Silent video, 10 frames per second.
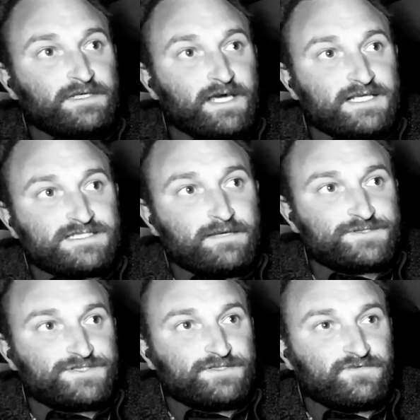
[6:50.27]

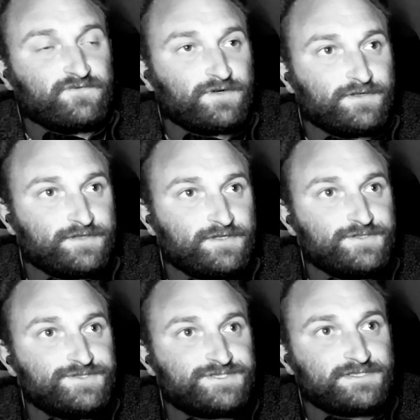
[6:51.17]
except for
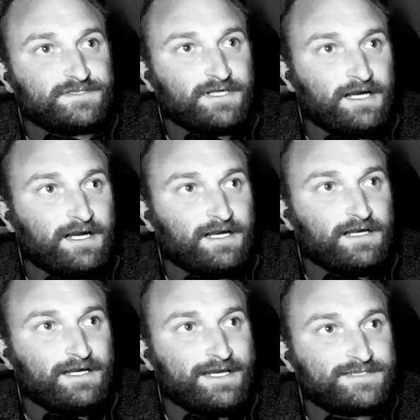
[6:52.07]
those
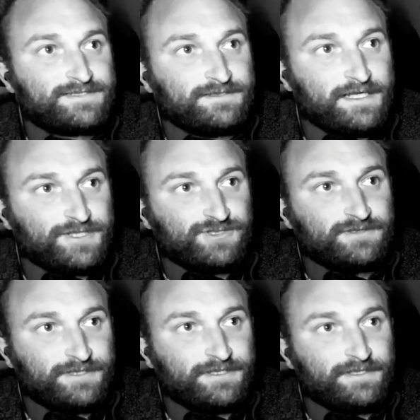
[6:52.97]
uh,
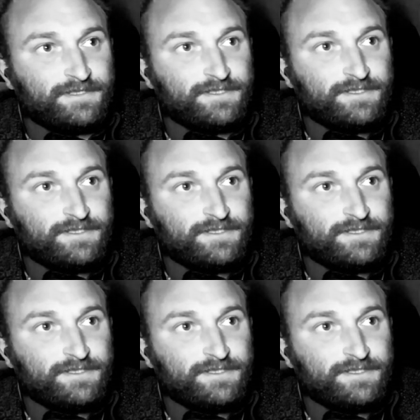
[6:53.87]
intellectually,